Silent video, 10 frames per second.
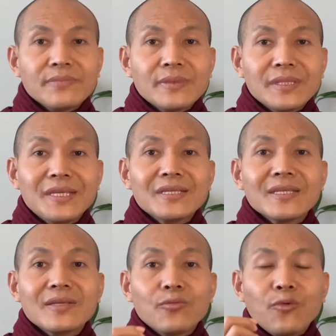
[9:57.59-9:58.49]
This is
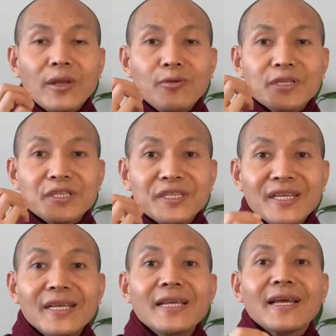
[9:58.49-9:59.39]
when we
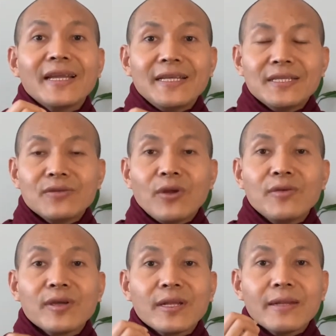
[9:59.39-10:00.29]
see like this, when you
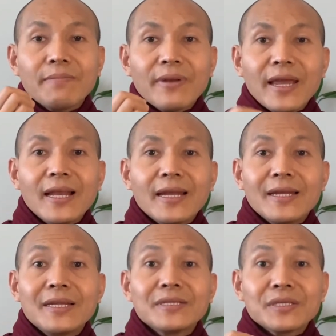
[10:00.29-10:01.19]
contemplate like
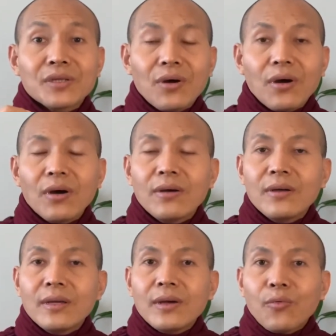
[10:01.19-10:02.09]
this is called
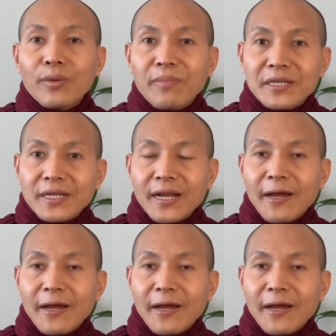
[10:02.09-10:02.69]
Vipassana.